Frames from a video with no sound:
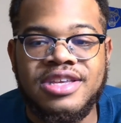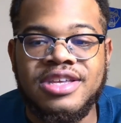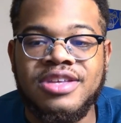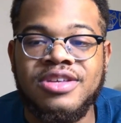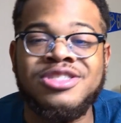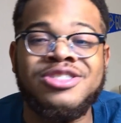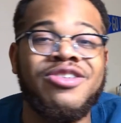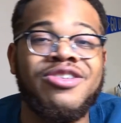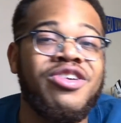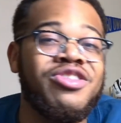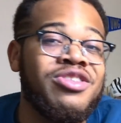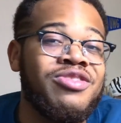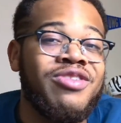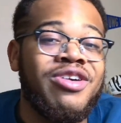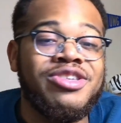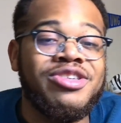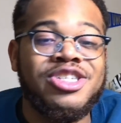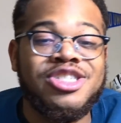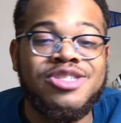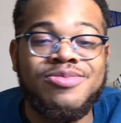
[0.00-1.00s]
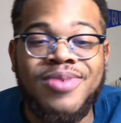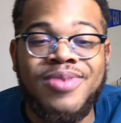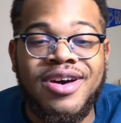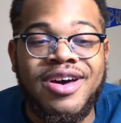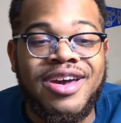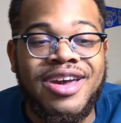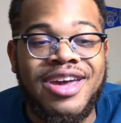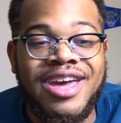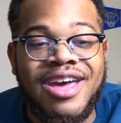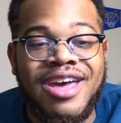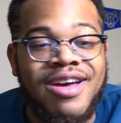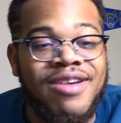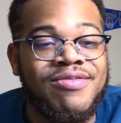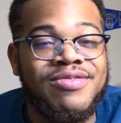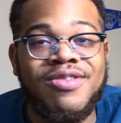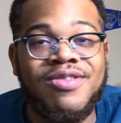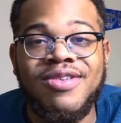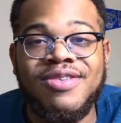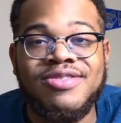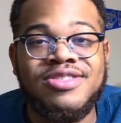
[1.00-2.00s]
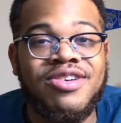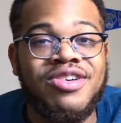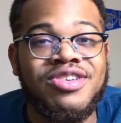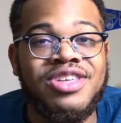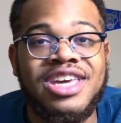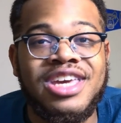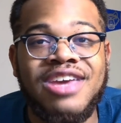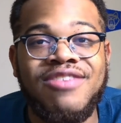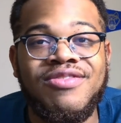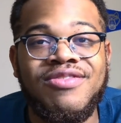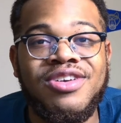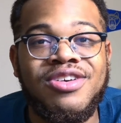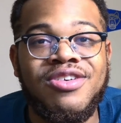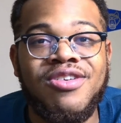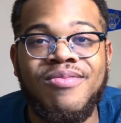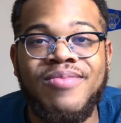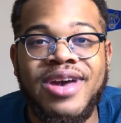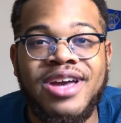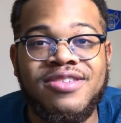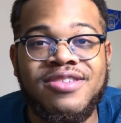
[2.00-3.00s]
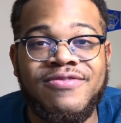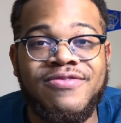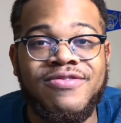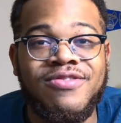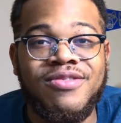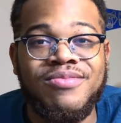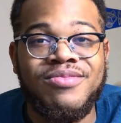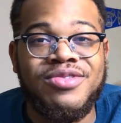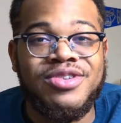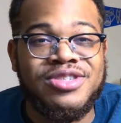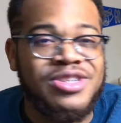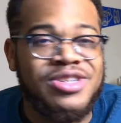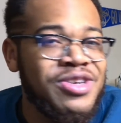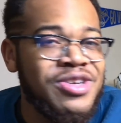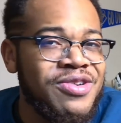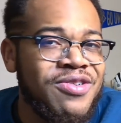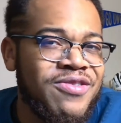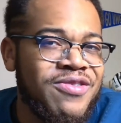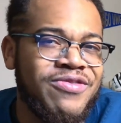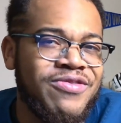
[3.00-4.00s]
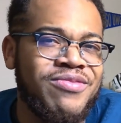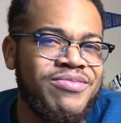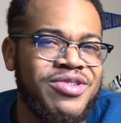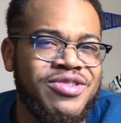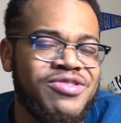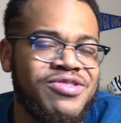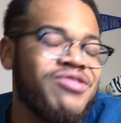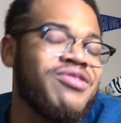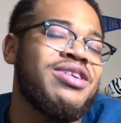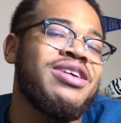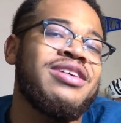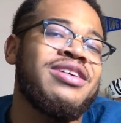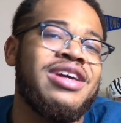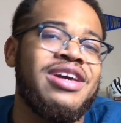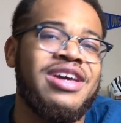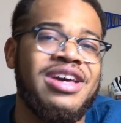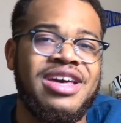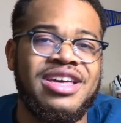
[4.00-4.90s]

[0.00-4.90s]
Sargeant lost a spot. I don't know. Sargeant can't really go back to Formula 2 or Formula 3.